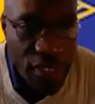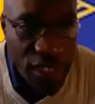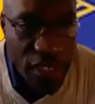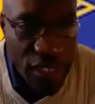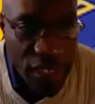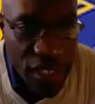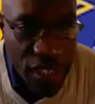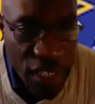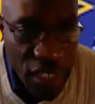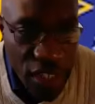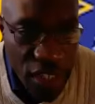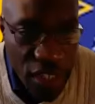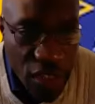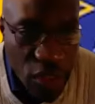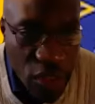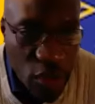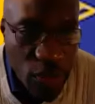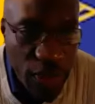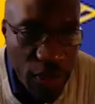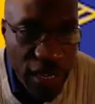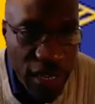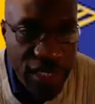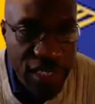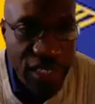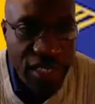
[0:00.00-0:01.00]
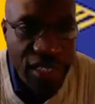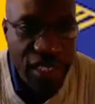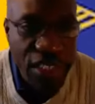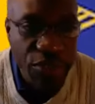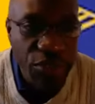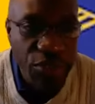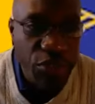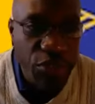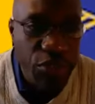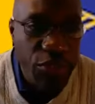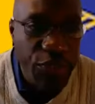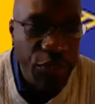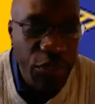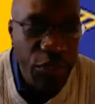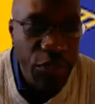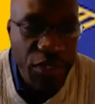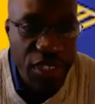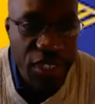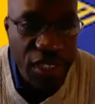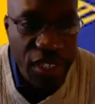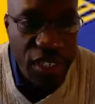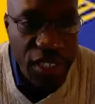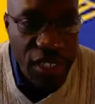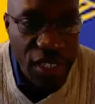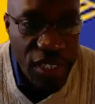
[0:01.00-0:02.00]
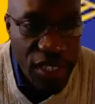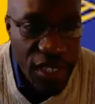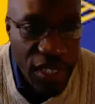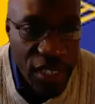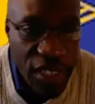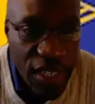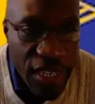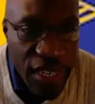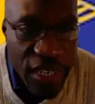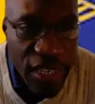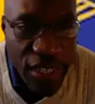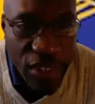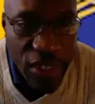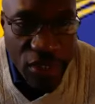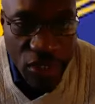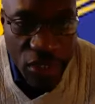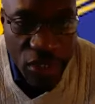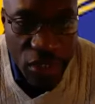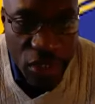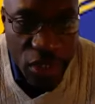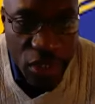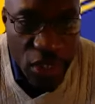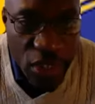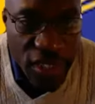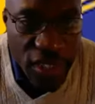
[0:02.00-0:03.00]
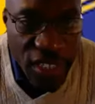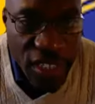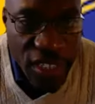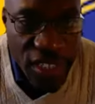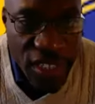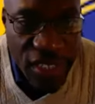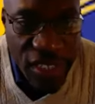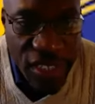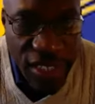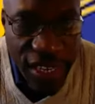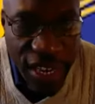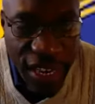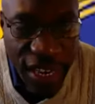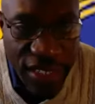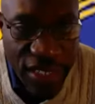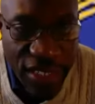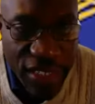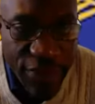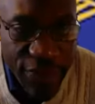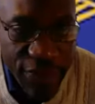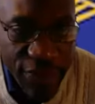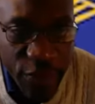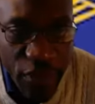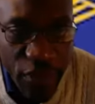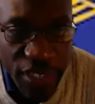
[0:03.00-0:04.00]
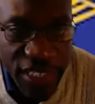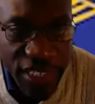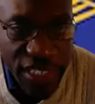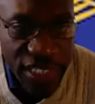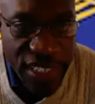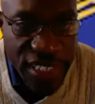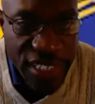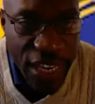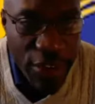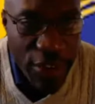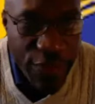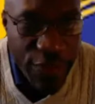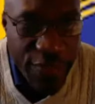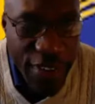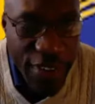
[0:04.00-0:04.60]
decision to attend a university is a daunting task for an entire